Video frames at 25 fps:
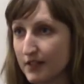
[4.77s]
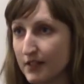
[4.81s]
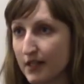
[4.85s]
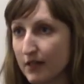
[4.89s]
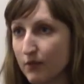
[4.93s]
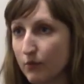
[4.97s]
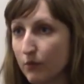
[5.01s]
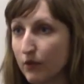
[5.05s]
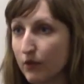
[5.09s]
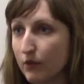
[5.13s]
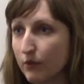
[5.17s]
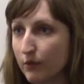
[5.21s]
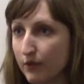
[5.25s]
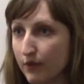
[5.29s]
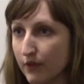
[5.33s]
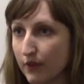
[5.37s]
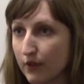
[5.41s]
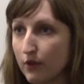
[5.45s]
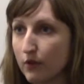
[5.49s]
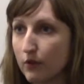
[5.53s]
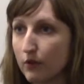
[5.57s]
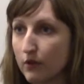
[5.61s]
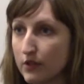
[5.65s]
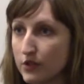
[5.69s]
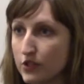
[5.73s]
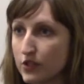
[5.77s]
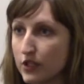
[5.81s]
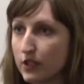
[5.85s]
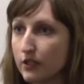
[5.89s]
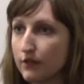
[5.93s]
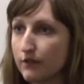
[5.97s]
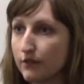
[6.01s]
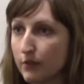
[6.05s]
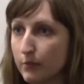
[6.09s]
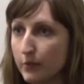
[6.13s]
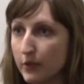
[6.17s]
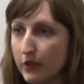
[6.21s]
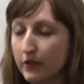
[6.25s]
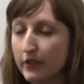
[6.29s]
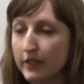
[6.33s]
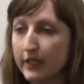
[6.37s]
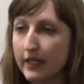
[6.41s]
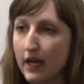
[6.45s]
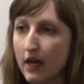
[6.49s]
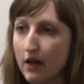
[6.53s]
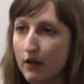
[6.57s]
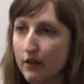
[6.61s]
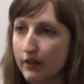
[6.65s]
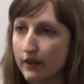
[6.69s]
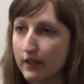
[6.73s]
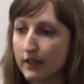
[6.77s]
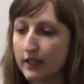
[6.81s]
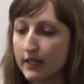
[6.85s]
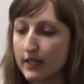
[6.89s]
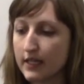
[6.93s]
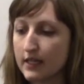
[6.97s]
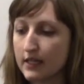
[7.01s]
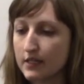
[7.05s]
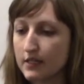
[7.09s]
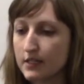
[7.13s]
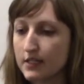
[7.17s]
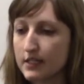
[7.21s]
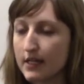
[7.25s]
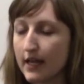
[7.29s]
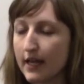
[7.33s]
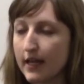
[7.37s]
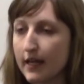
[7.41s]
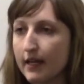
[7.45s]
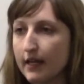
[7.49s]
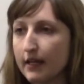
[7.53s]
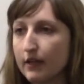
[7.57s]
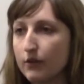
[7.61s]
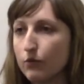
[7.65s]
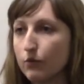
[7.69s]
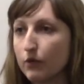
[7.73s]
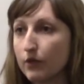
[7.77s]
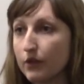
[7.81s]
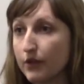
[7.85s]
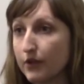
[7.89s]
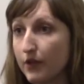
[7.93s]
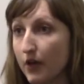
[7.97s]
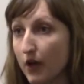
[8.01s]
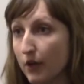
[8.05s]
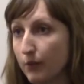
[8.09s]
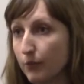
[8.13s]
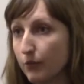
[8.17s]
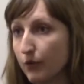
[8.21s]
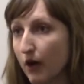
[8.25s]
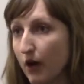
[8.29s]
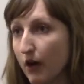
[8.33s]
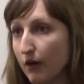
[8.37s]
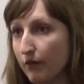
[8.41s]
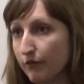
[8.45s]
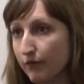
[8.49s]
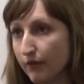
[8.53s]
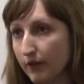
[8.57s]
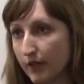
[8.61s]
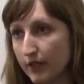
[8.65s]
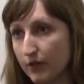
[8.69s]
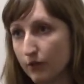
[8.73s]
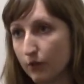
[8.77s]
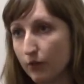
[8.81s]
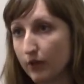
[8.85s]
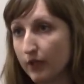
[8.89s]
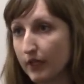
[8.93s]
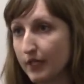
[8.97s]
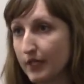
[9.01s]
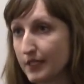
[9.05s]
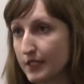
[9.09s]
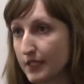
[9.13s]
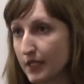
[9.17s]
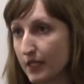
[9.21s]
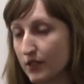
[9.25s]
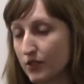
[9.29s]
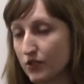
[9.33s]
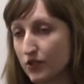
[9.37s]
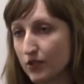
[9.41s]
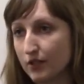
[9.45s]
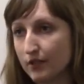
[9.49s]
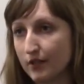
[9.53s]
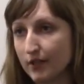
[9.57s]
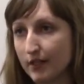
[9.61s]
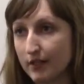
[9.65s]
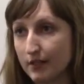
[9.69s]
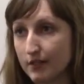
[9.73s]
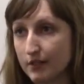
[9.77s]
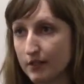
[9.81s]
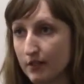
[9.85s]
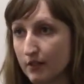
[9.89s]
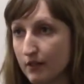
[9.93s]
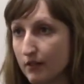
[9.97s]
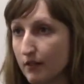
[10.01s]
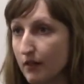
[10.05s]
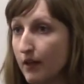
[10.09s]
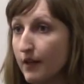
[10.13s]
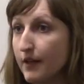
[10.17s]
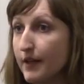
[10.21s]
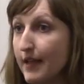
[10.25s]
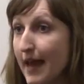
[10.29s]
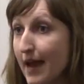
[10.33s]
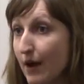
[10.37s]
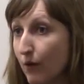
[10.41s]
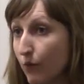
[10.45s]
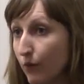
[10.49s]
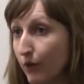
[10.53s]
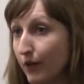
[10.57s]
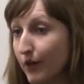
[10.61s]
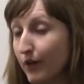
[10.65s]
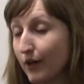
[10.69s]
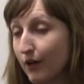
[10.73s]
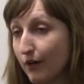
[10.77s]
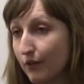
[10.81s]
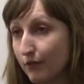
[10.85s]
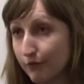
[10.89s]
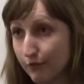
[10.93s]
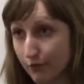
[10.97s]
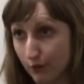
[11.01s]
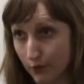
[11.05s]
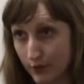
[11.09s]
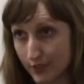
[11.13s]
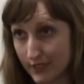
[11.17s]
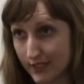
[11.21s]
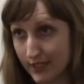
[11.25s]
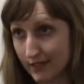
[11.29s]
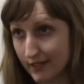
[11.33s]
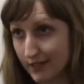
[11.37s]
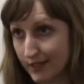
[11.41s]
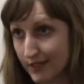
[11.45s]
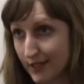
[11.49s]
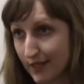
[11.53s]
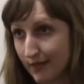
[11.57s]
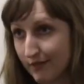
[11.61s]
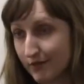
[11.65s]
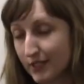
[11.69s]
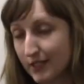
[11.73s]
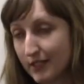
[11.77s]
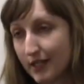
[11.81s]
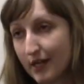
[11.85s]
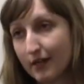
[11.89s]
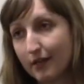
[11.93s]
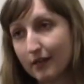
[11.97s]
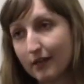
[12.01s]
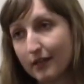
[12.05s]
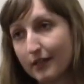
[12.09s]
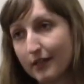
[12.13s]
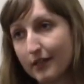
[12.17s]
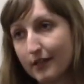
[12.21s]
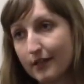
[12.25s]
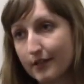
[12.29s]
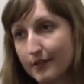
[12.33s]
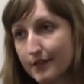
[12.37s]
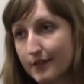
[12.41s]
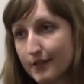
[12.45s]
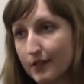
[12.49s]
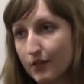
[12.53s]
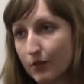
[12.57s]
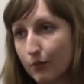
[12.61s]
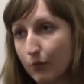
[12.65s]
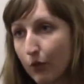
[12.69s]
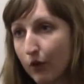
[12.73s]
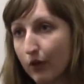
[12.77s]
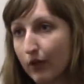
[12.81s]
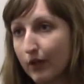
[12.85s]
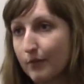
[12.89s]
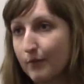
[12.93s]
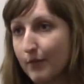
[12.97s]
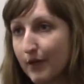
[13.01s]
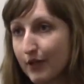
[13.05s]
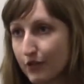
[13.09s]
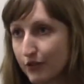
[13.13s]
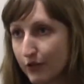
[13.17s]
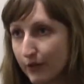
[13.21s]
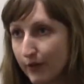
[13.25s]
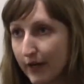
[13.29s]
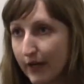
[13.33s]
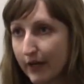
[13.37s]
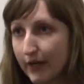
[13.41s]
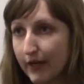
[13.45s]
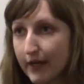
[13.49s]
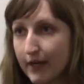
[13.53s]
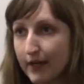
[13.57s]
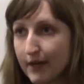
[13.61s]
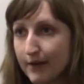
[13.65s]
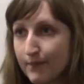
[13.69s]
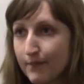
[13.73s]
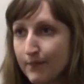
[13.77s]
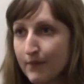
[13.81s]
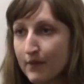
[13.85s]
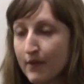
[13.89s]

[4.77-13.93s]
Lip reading: I work with the Coalition of Community Health Clinics, and we're a nonprofit organization that is a network of 14 safety net clinics in the Portland metro area.